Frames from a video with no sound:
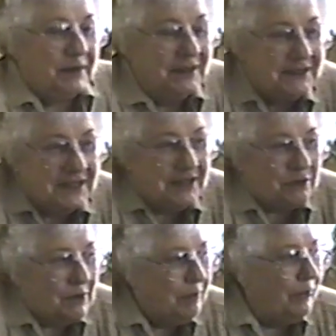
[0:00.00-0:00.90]
Because the
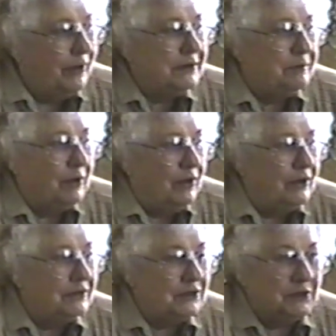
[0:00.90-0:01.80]
3 boys
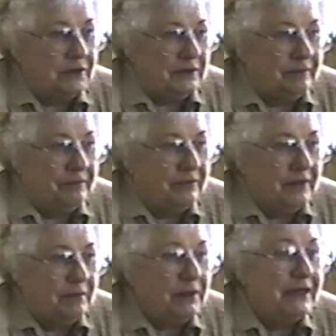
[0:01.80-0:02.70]
belonged to
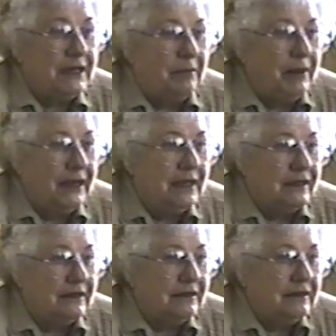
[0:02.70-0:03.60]
played in a
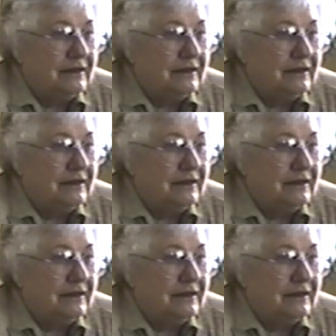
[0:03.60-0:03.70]
band,